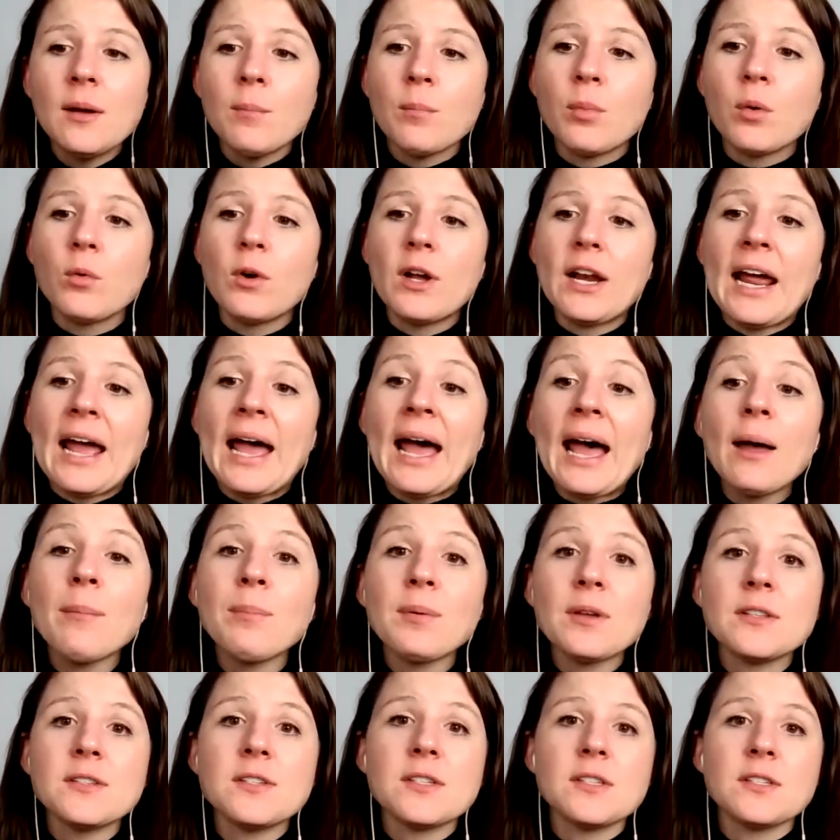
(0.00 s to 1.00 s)
But what
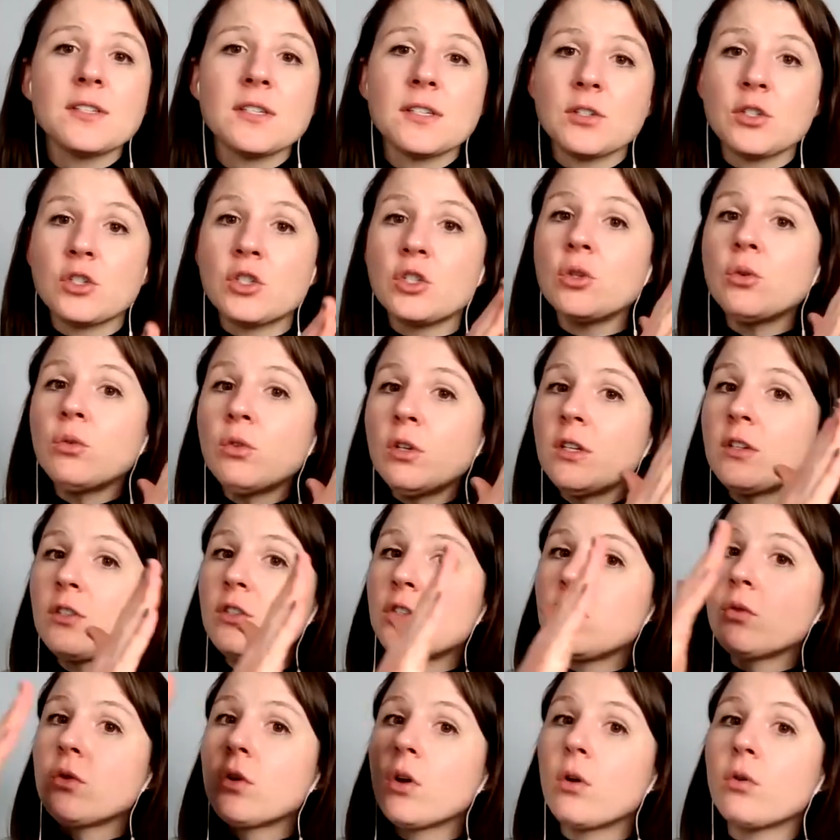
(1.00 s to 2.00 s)
happens is as soon as
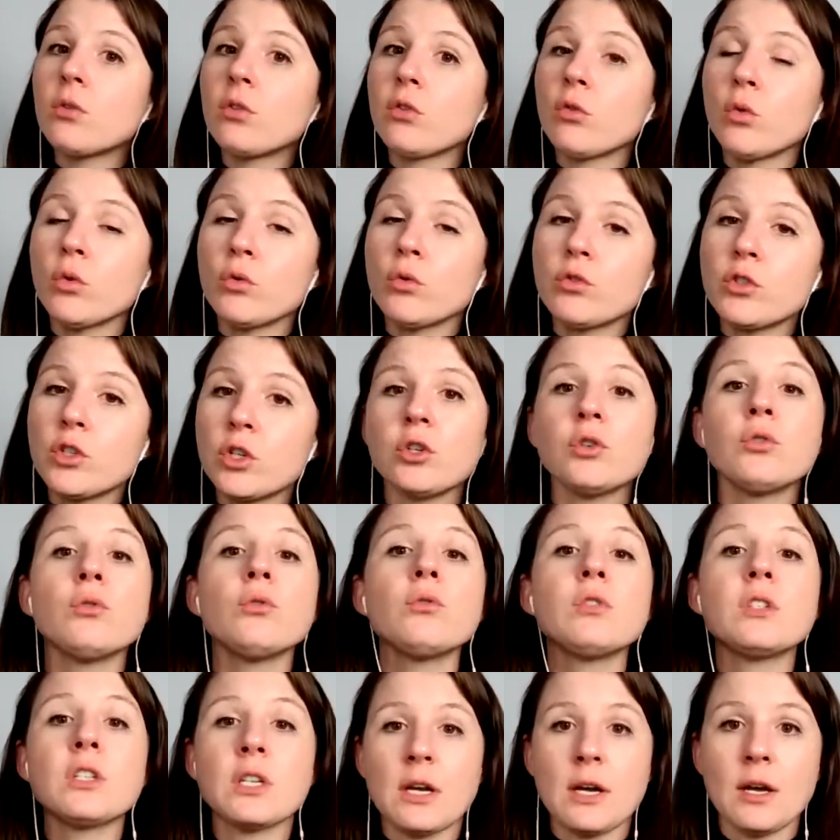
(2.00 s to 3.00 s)
you go through
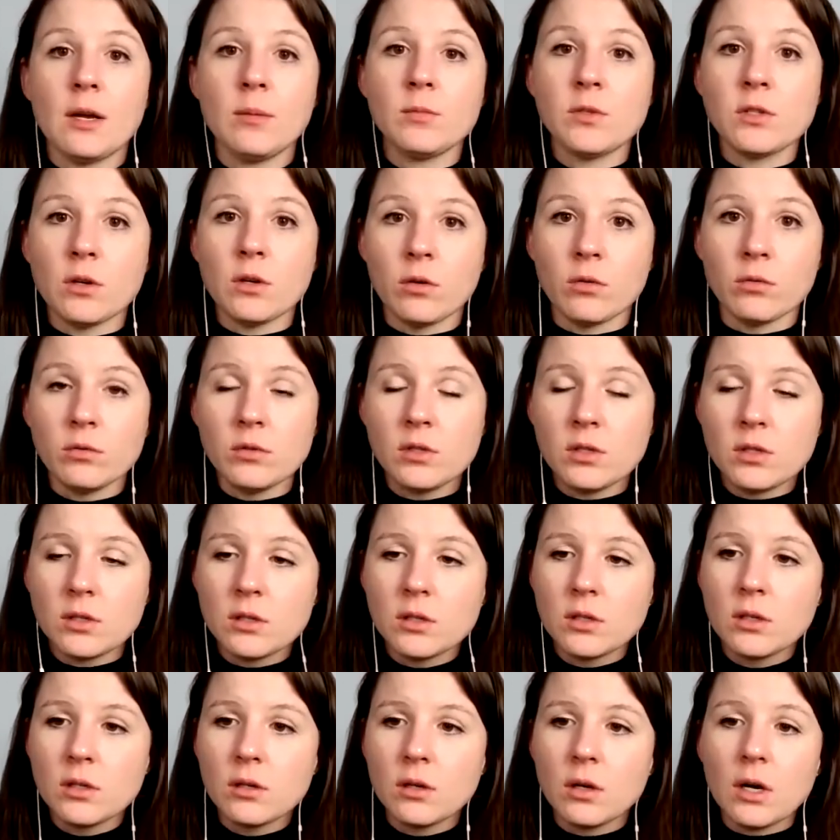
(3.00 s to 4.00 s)
two time zones,
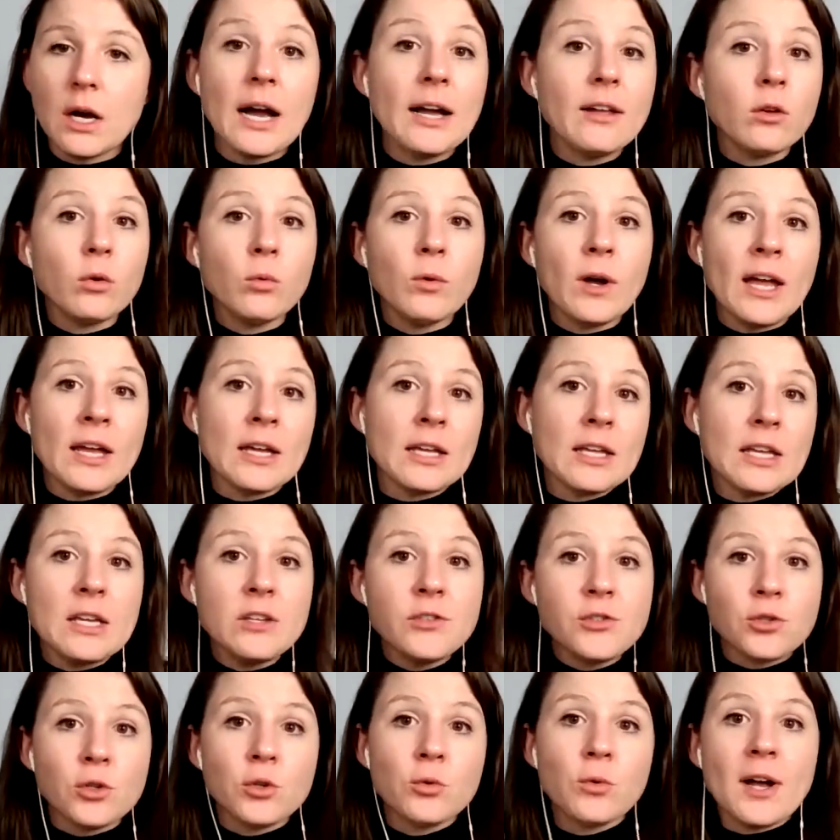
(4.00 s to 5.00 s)
either way,
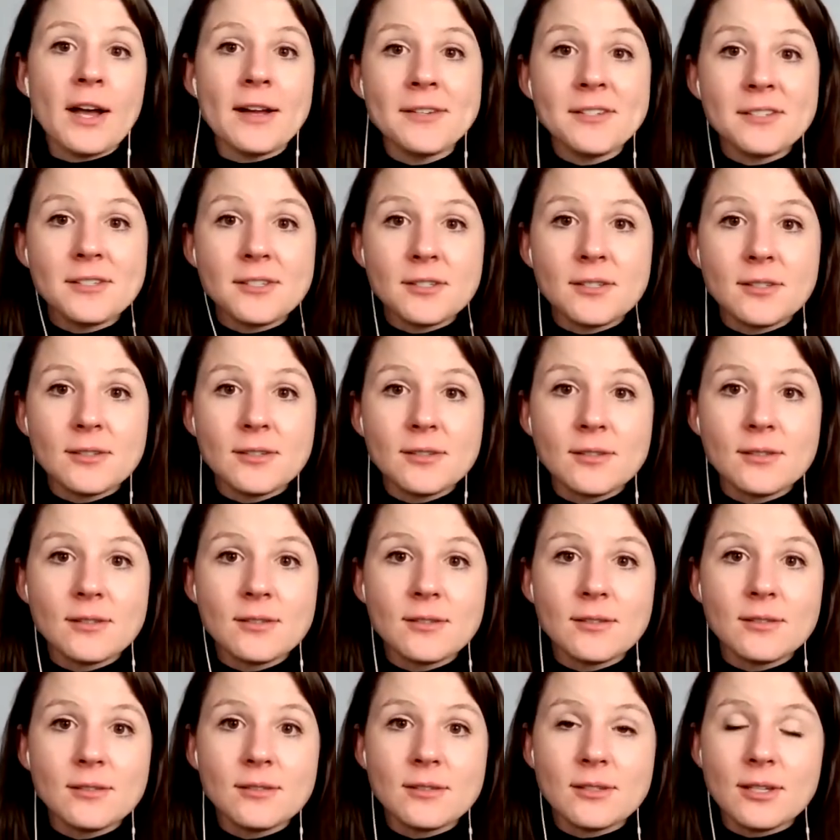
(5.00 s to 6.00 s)
east or west,
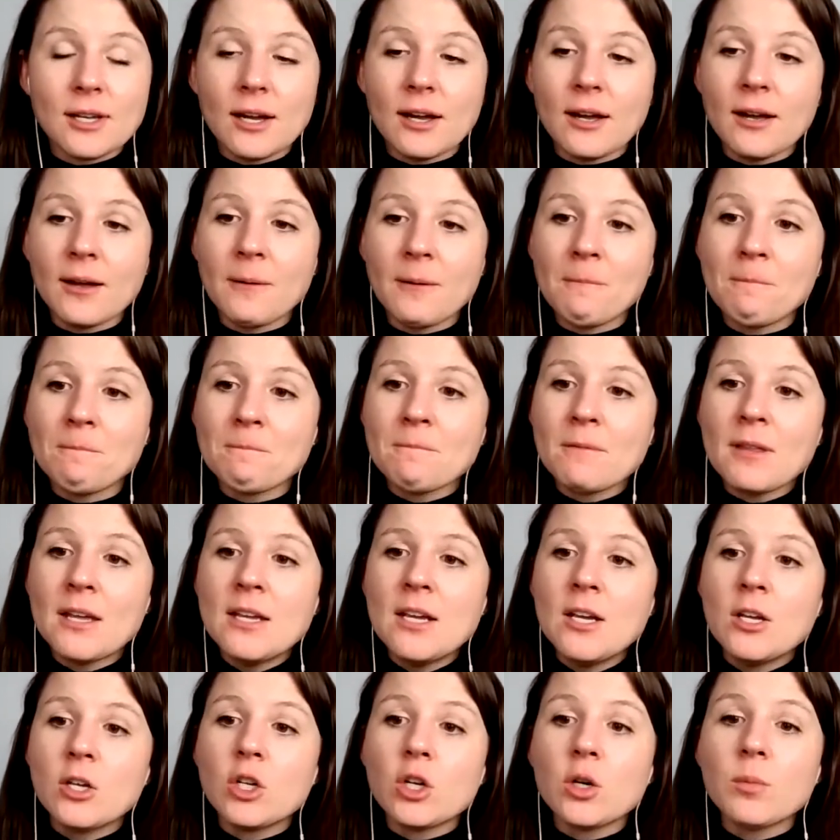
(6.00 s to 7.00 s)
um,
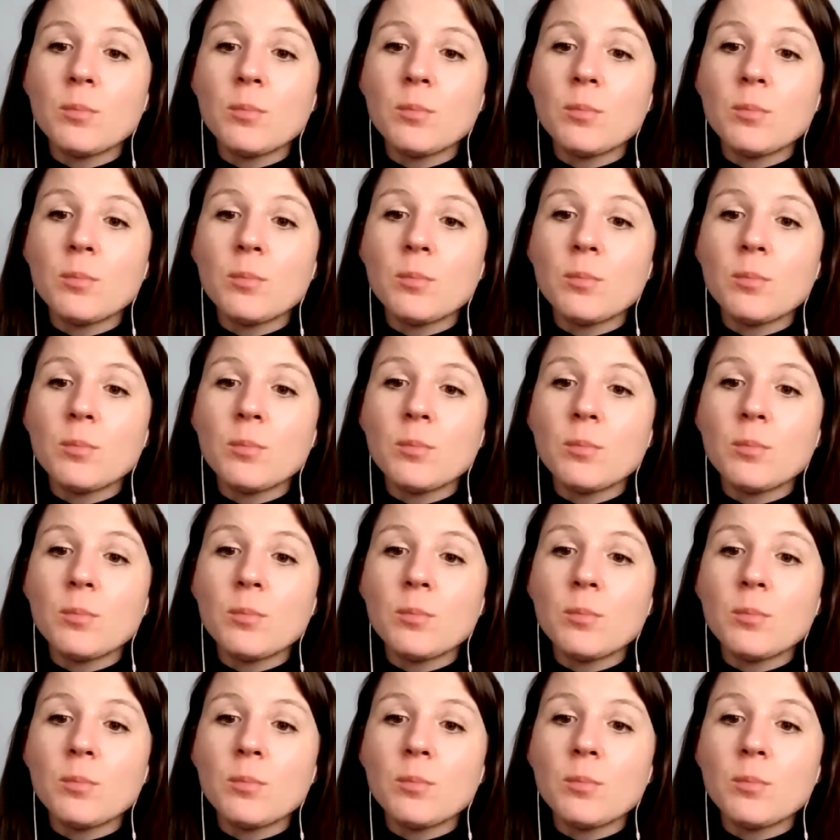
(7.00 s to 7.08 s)
your